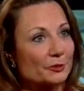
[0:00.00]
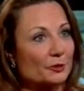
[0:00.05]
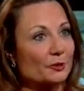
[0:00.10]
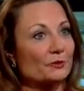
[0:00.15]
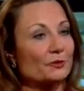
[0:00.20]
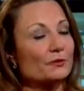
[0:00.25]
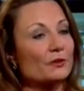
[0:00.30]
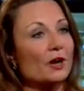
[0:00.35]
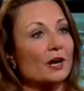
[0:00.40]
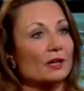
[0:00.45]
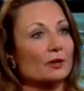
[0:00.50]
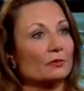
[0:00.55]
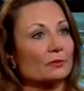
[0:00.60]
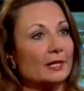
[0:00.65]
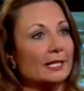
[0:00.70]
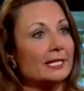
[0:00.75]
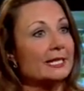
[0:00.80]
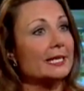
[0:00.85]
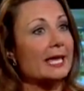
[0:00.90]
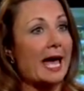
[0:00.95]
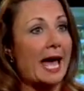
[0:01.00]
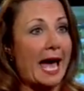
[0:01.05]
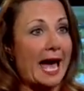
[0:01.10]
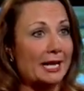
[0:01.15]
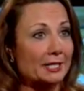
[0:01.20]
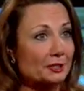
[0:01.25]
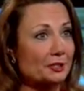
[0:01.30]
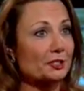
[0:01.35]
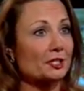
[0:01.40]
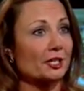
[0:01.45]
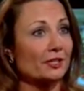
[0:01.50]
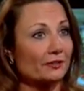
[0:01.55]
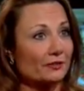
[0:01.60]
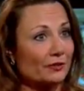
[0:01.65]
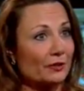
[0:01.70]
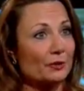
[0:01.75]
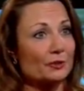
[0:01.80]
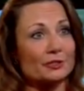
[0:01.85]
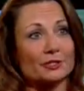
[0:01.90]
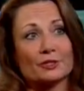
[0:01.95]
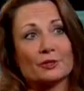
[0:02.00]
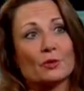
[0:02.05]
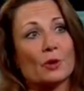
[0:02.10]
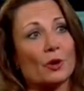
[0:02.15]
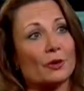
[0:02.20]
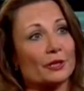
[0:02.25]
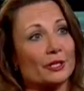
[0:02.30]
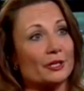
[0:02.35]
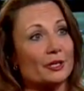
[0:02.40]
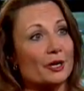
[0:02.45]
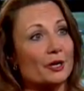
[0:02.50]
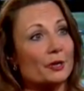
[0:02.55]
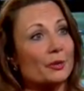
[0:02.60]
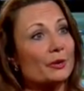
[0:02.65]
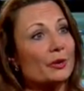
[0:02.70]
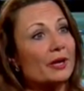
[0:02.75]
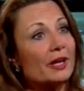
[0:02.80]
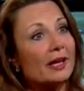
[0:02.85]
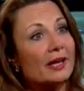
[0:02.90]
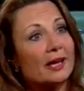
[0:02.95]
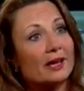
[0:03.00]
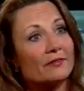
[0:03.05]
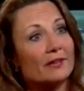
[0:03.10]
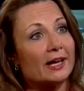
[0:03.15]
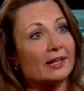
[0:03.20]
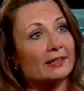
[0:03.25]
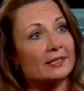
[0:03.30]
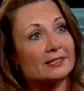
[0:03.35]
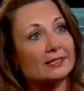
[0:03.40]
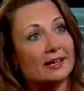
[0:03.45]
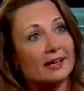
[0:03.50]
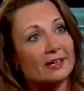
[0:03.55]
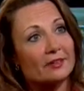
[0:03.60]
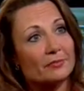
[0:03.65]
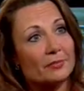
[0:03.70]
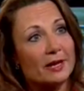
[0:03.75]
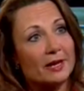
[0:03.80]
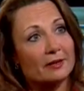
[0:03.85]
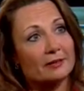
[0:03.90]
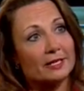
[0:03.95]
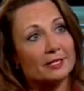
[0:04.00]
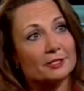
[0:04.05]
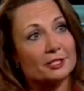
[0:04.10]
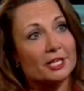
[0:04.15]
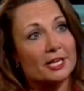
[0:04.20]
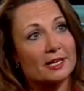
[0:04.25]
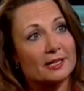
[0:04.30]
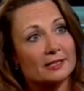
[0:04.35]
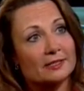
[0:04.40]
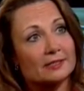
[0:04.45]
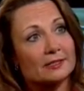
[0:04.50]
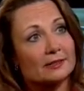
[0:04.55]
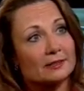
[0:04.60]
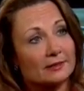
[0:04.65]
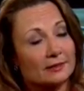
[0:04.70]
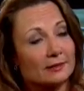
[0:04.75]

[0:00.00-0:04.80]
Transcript: So you've got a ready cache of folks that you already know have had these kind of background checks.